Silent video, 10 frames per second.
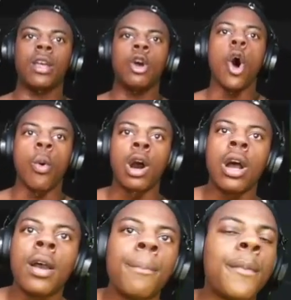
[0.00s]
Who?
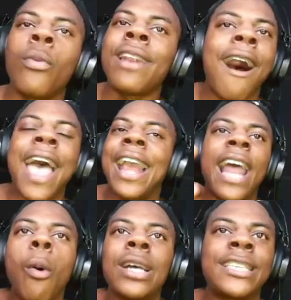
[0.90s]
Bro, nah, hey,
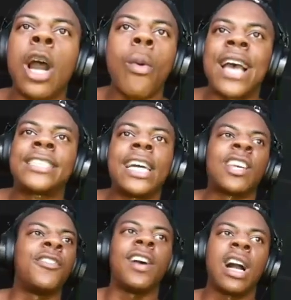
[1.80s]
that wasn't your ass. Shut the
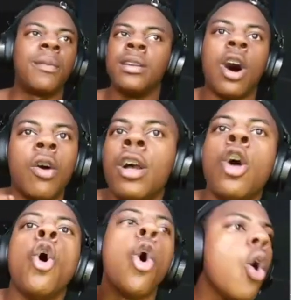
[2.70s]
fuck up. No.
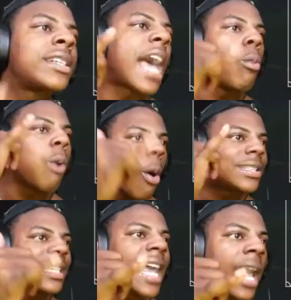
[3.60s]
Who, chat? What was
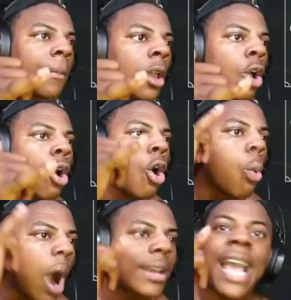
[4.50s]
his name?
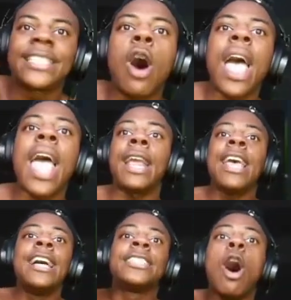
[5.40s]
Whoa, hey,
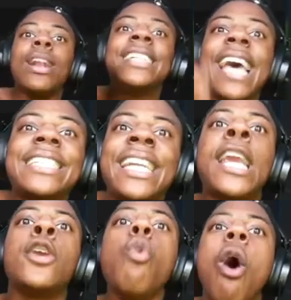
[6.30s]
Tony
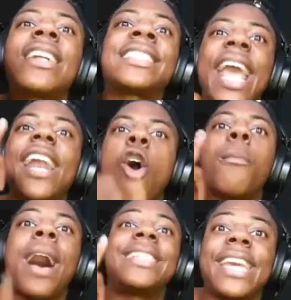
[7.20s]
Jesse, you are staying on
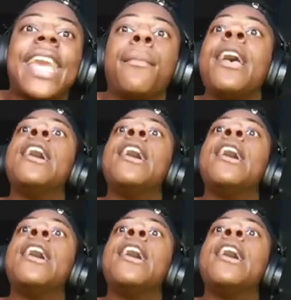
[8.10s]
my team.